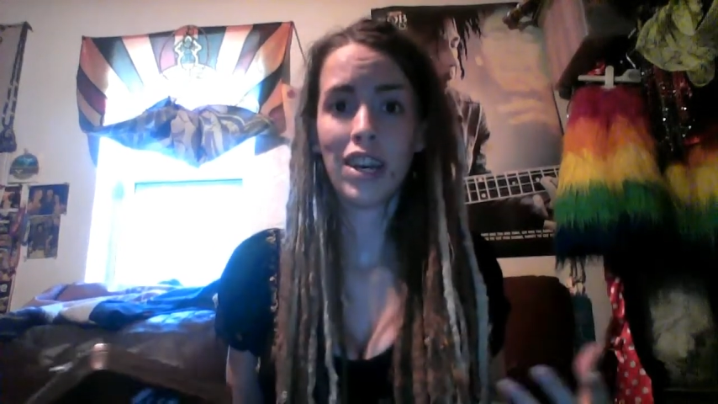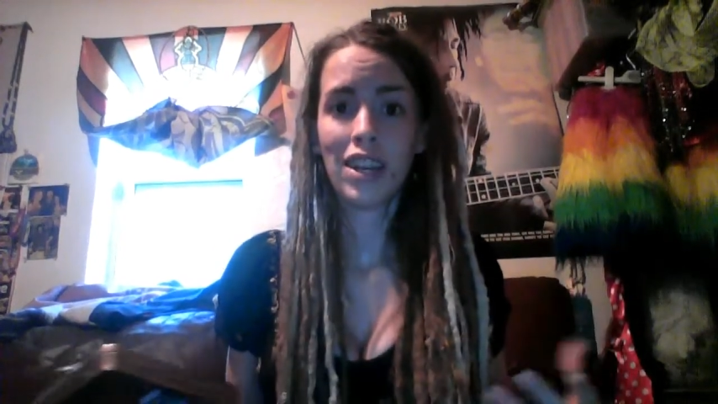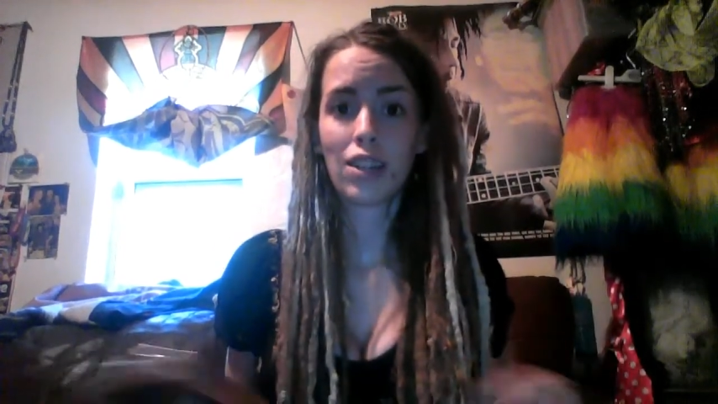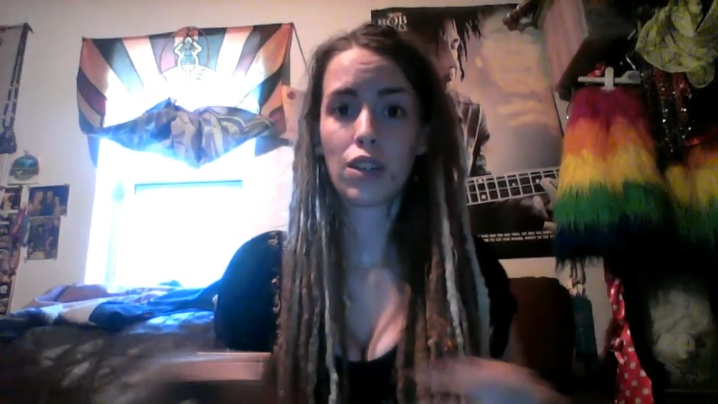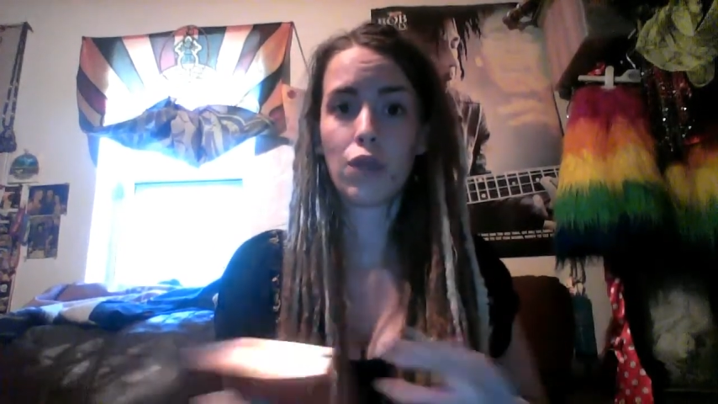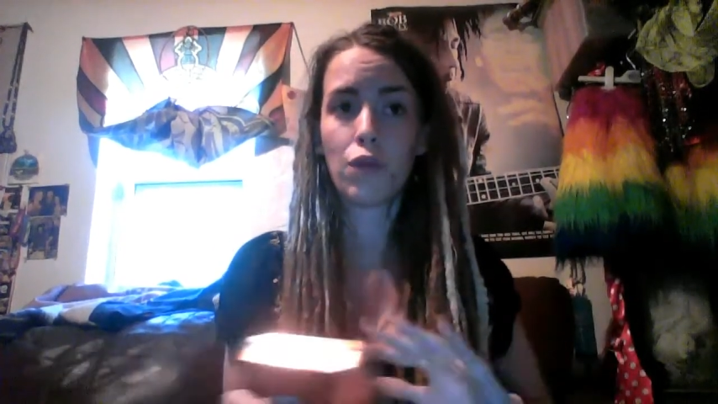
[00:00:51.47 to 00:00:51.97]

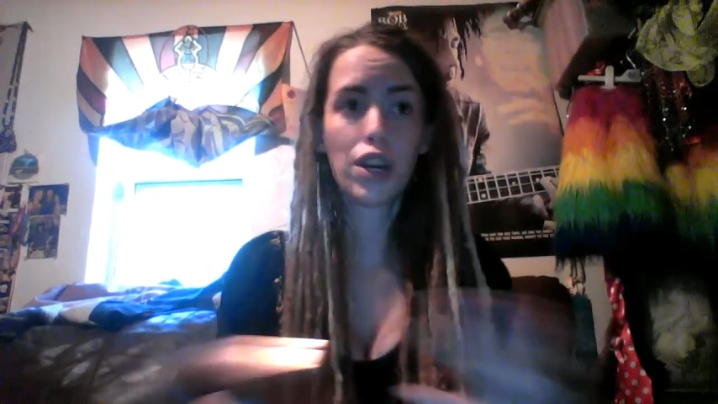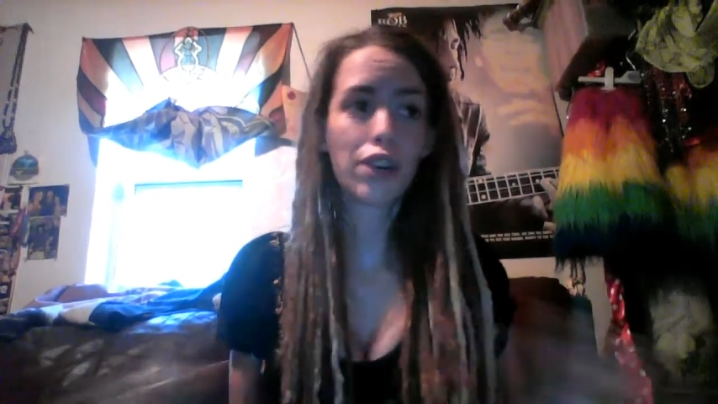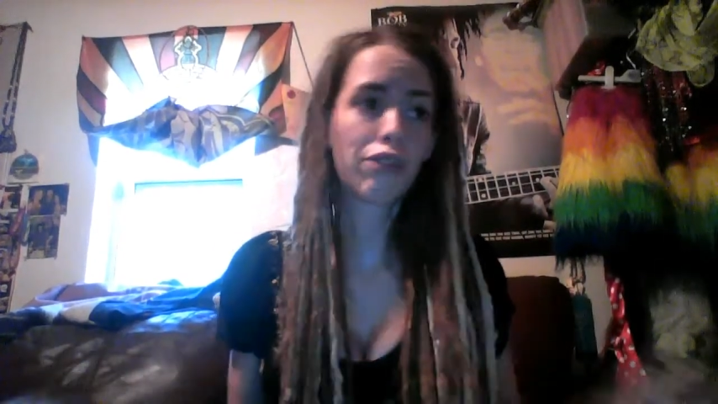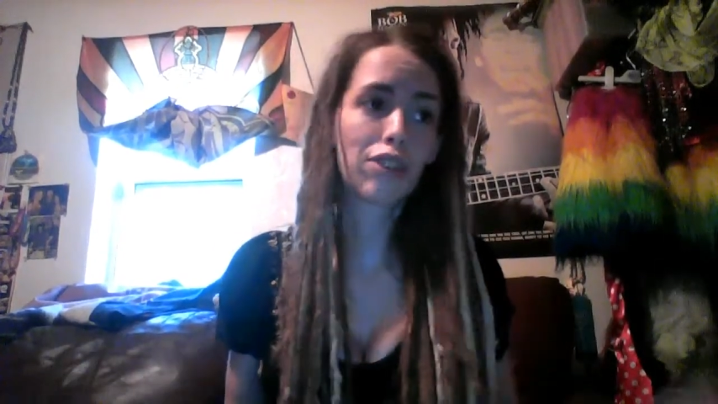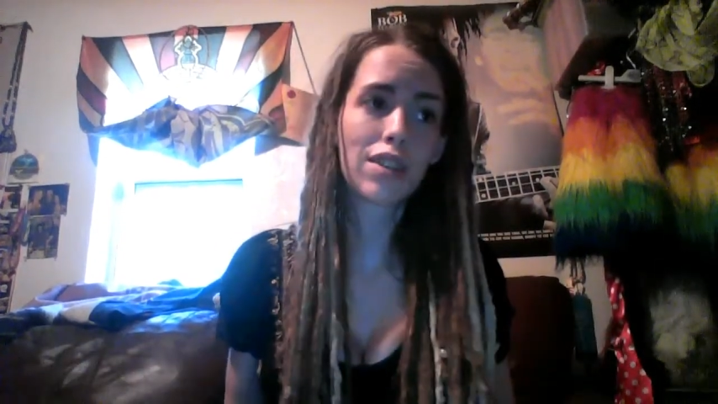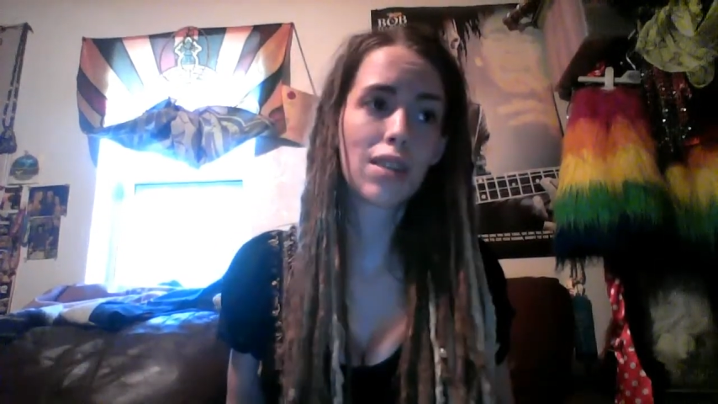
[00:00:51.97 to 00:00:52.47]
It's the very
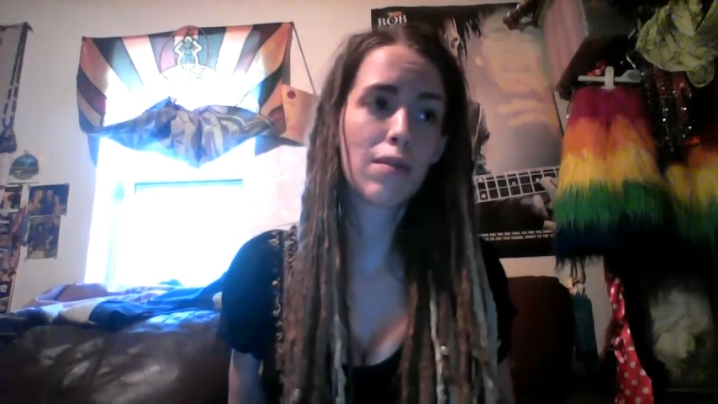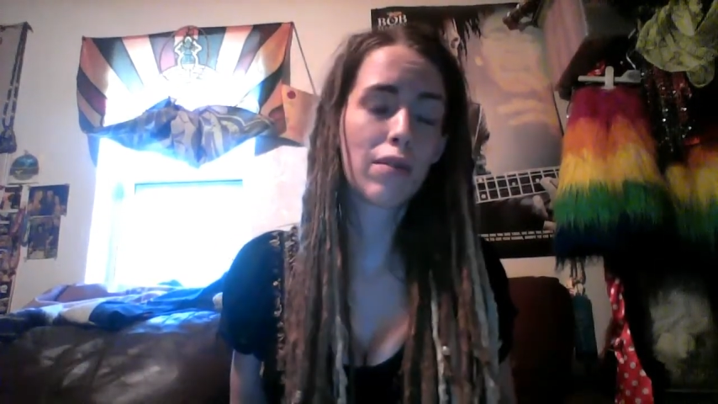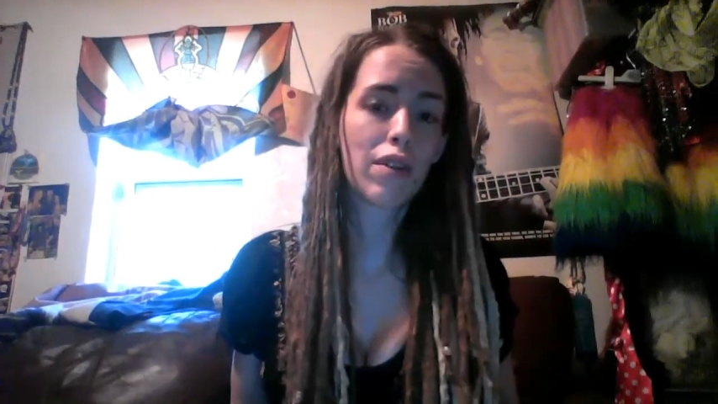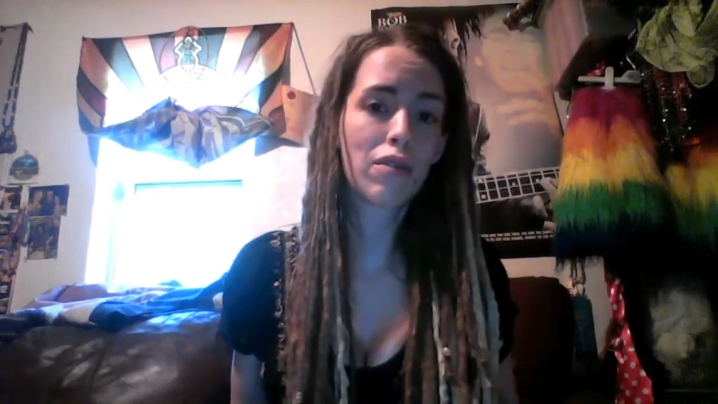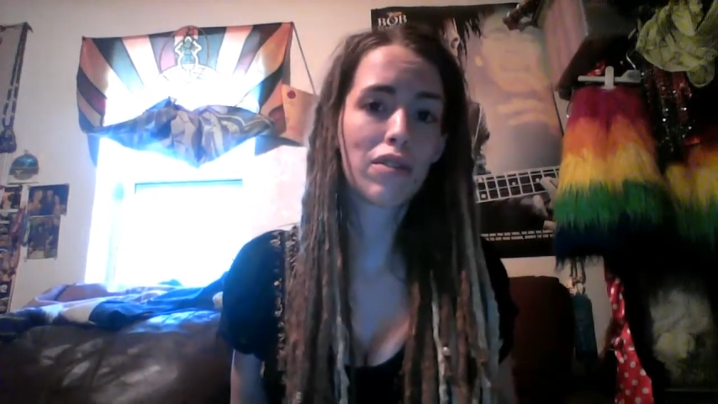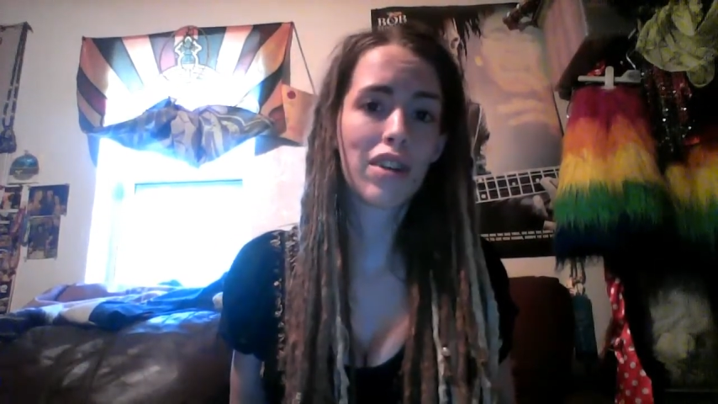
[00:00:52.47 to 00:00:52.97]
first time I've
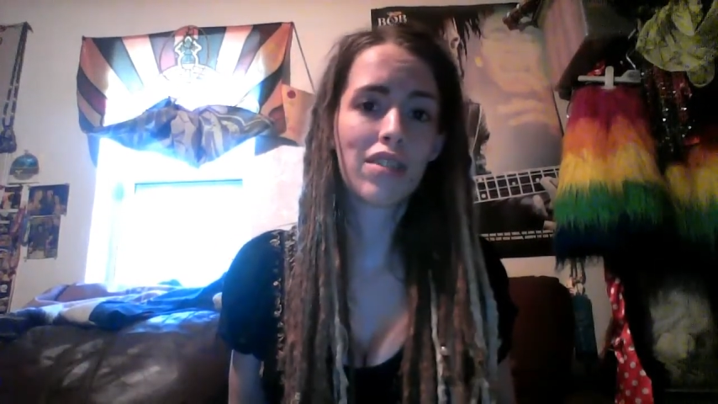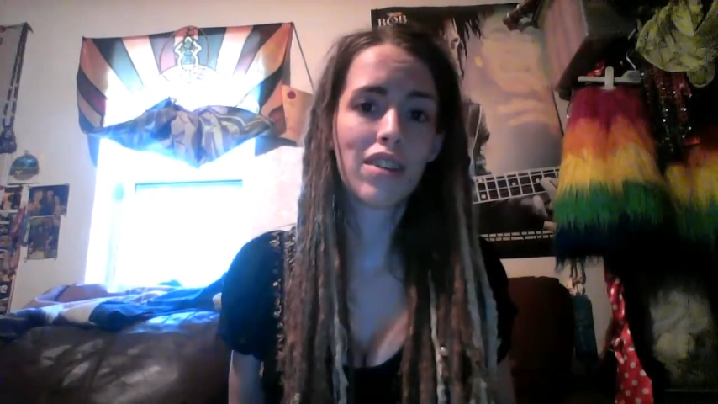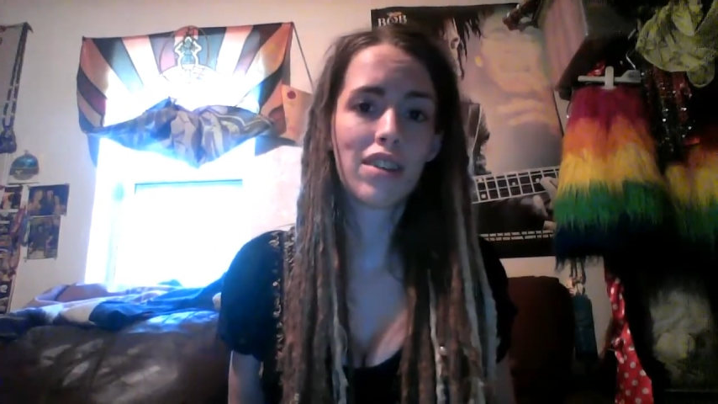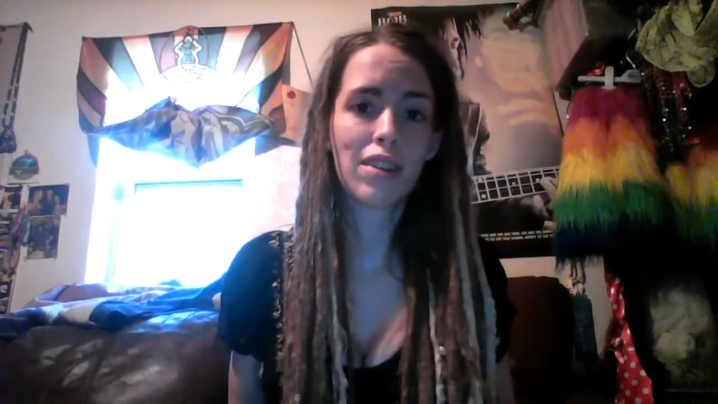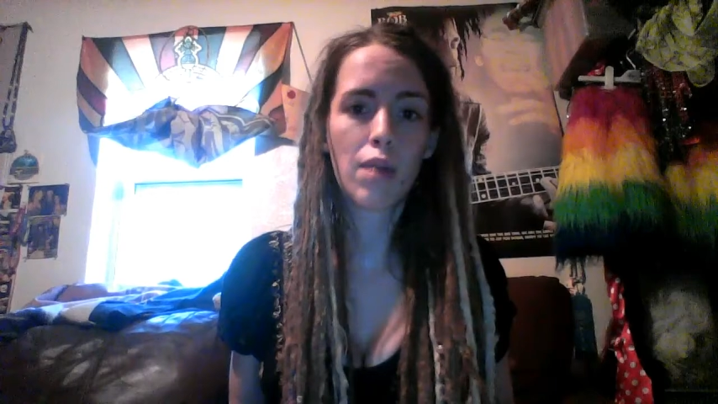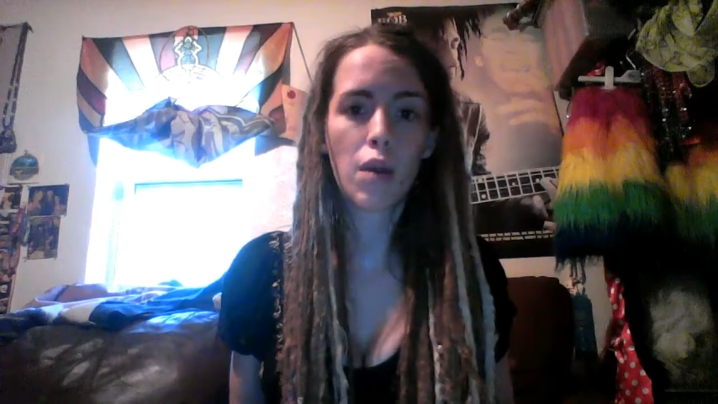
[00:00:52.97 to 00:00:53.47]
ever done
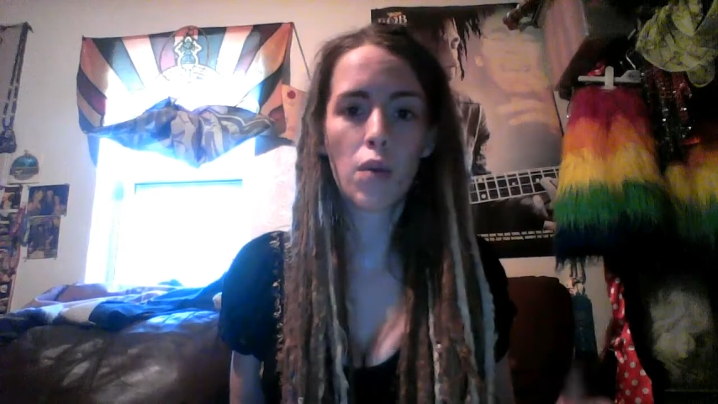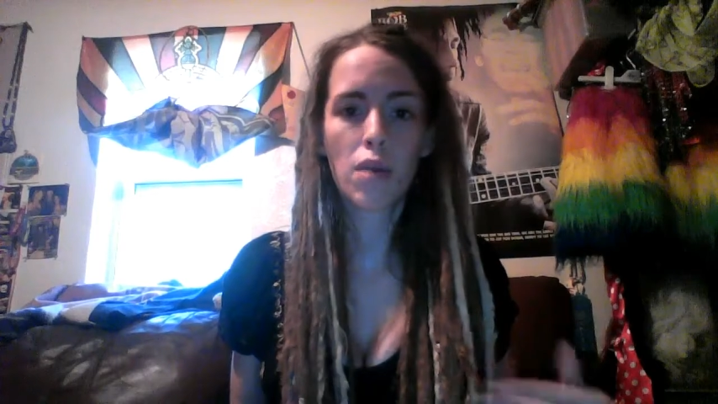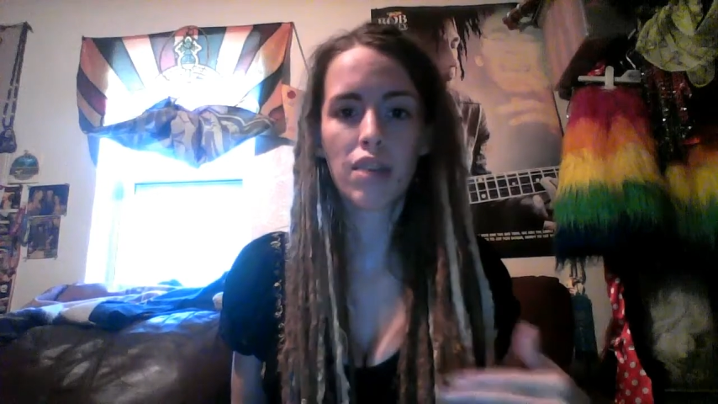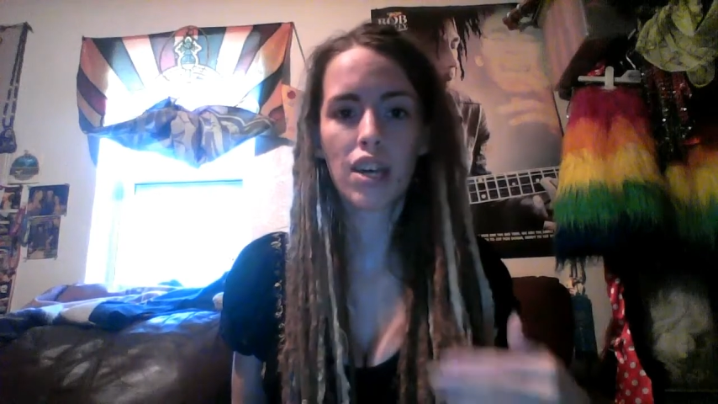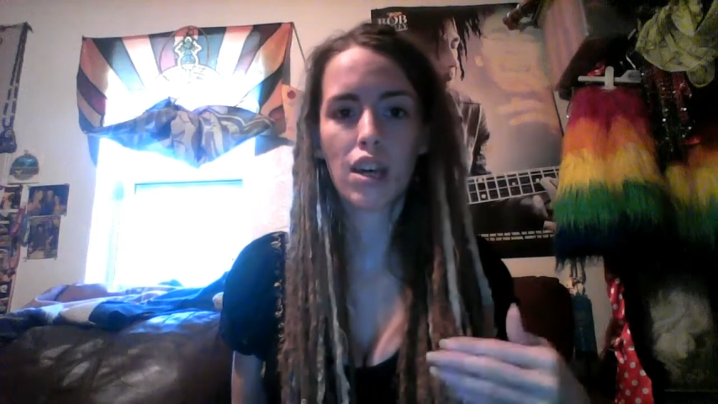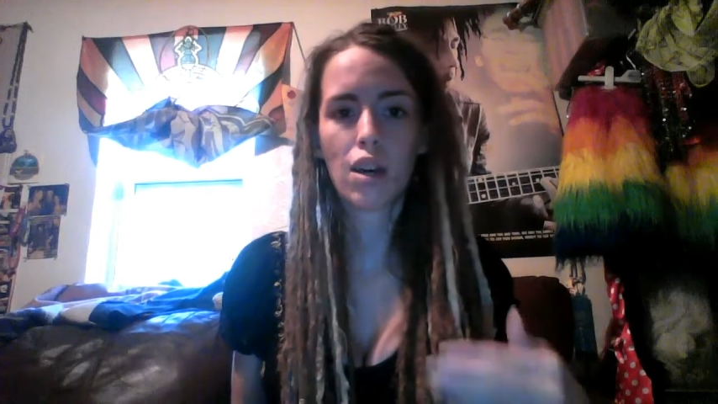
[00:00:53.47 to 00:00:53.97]
this and my
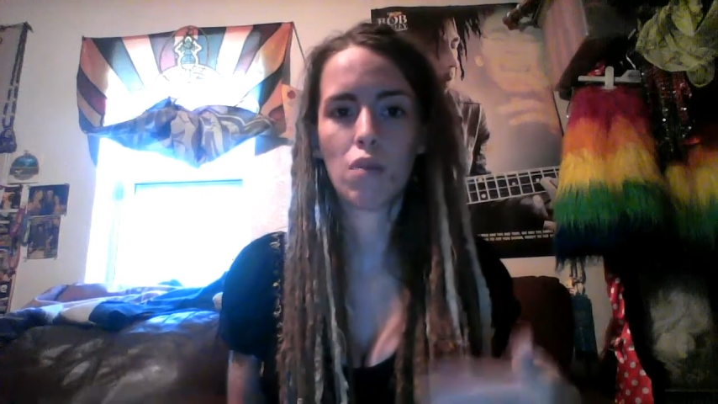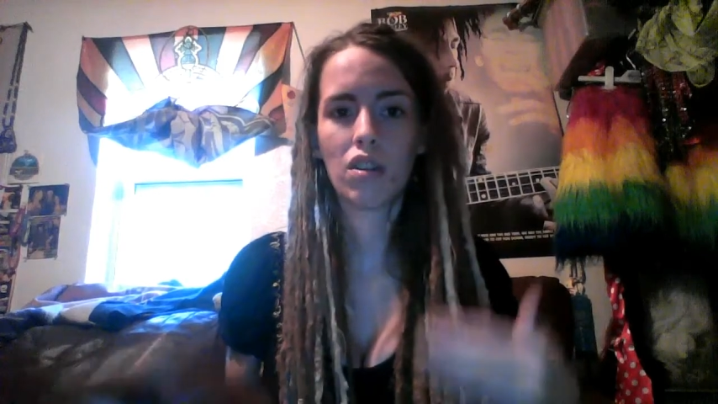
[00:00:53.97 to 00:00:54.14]
webcam